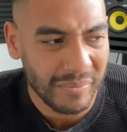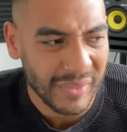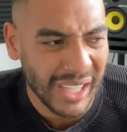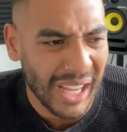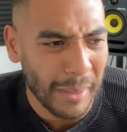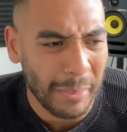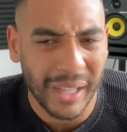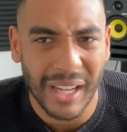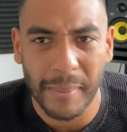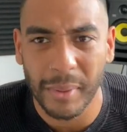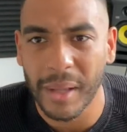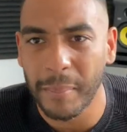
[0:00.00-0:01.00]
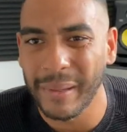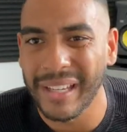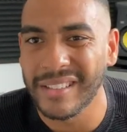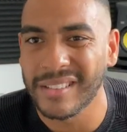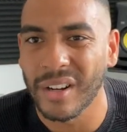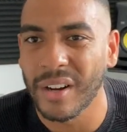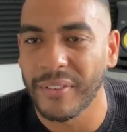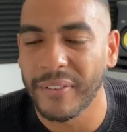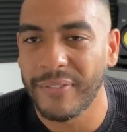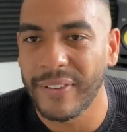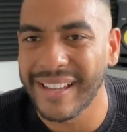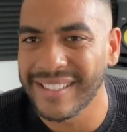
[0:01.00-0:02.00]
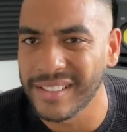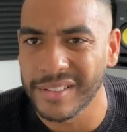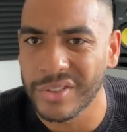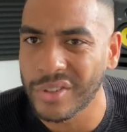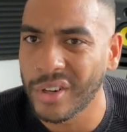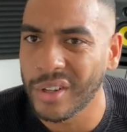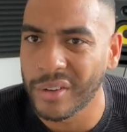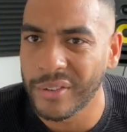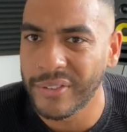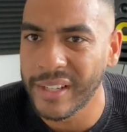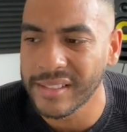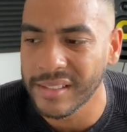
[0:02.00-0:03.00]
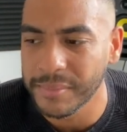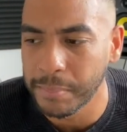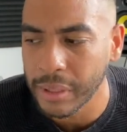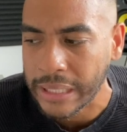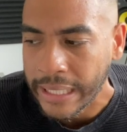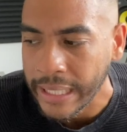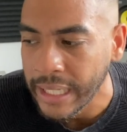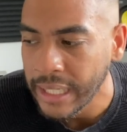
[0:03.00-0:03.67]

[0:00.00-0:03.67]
yeah, being able to be sort of a faceless troll or a faceless bully.